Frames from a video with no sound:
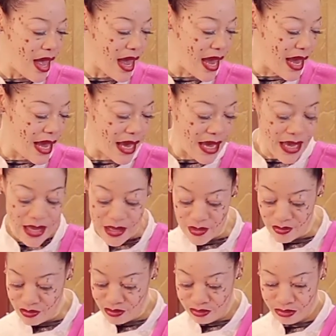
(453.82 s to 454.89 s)

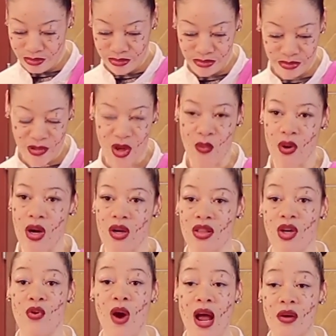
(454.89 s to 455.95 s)
and
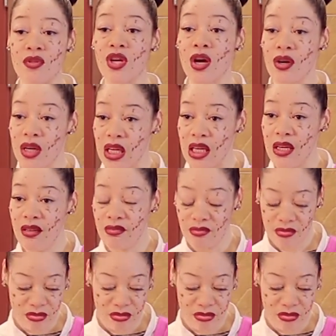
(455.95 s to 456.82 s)
the ground turkey,